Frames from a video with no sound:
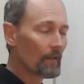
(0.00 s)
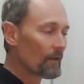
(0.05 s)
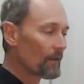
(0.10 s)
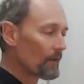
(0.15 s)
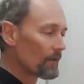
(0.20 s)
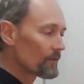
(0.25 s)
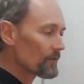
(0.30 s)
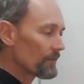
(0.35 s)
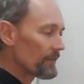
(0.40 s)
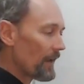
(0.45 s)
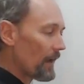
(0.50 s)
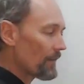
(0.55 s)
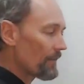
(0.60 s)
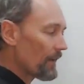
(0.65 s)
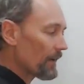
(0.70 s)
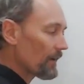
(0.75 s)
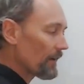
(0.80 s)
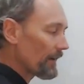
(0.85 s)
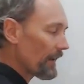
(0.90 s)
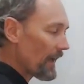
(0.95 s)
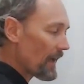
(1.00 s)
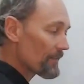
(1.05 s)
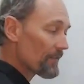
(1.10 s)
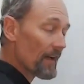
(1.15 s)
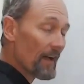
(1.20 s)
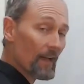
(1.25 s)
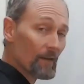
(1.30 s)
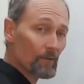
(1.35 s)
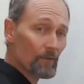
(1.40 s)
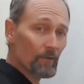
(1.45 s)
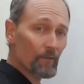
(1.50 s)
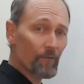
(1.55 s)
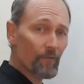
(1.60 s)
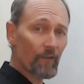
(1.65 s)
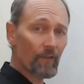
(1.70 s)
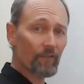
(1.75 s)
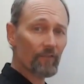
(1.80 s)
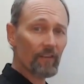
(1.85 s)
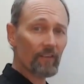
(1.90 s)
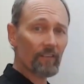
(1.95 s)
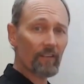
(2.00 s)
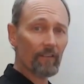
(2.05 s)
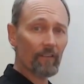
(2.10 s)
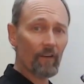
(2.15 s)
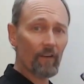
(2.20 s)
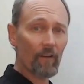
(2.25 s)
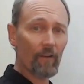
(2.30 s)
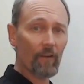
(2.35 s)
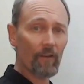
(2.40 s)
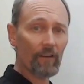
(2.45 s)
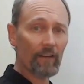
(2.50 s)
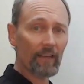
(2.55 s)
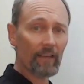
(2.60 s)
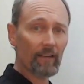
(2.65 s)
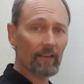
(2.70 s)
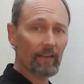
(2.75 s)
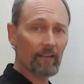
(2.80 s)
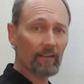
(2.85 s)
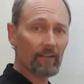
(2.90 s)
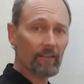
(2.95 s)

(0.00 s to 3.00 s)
So now they're going to have 150 that they're earning